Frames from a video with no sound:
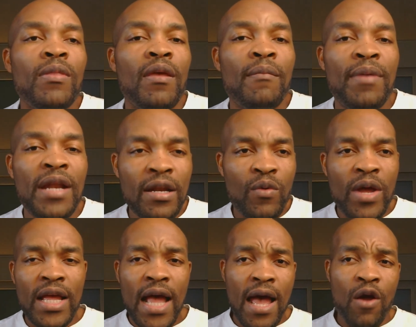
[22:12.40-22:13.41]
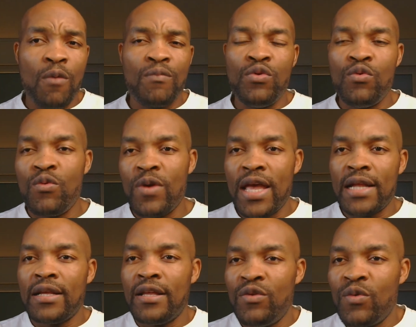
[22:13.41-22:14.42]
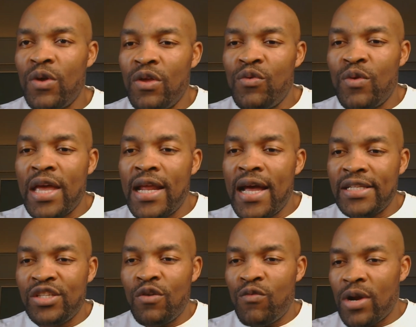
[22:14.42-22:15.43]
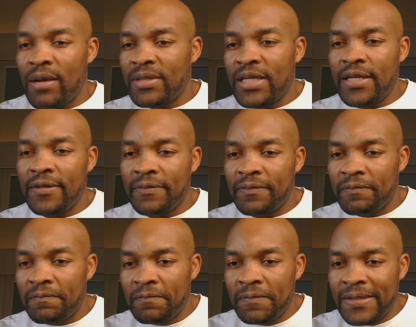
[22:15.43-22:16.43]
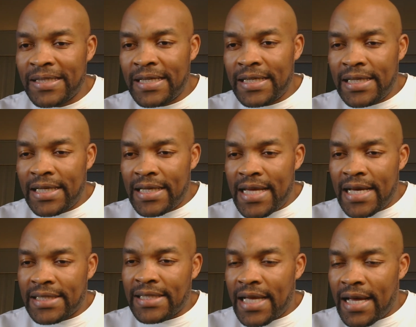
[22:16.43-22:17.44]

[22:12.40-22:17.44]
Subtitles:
But anyway, I hope you get you get the idea of what I'm saying. Yes,